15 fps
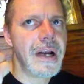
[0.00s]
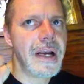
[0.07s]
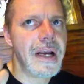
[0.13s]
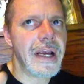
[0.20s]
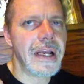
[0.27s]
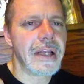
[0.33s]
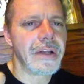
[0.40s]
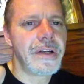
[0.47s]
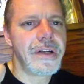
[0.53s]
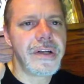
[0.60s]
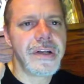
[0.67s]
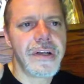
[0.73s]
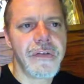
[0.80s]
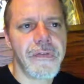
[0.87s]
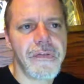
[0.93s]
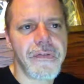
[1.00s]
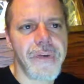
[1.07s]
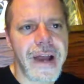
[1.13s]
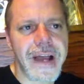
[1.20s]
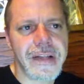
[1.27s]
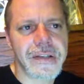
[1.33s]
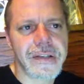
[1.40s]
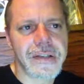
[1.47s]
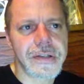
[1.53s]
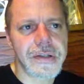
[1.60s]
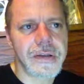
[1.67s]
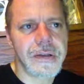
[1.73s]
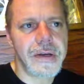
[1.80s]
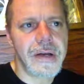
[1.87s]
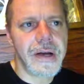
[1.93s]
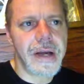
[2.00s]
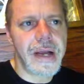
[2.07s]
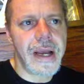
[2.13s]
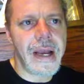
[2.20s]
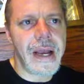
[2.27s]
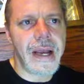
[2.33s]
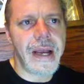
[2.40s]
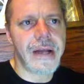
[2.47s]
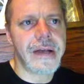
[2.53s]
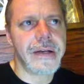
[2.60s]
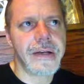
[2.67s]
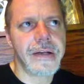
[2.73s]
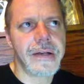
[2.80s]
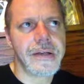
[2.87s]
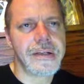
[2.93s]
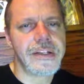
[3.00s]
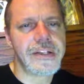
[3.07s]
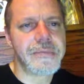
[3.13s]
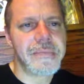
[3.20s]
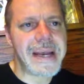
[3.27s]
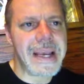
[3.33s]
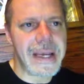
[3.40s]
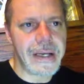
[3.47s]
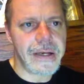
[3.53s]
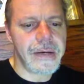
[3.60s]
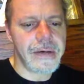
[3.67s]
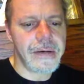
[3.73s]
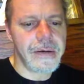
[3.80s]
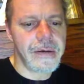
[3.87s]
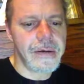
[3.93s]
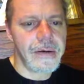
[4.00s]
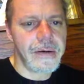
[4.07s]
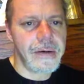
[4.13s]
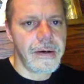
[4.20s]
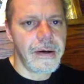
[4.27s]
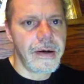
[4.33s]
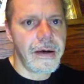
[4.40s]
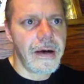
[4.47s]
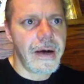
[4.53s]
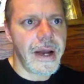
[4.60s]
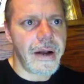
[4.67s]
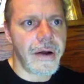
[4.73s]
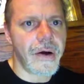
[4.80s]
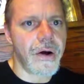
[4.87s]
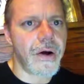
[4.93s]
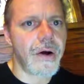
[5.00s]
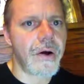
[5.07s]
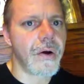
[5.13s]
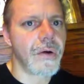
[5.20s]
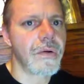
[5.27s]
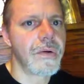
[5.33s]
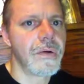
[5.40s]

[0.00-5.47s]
England, France, and Spain had all,